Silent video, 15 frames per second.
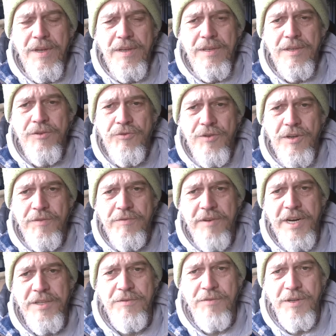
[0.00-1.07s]
You can drive
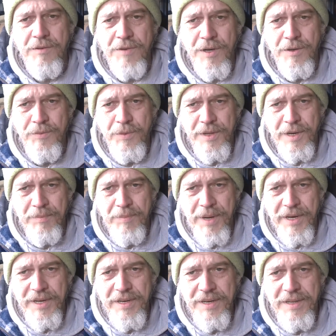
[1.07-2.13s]
around the ring road without
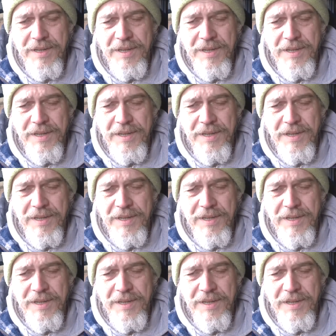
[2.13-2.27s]
paying,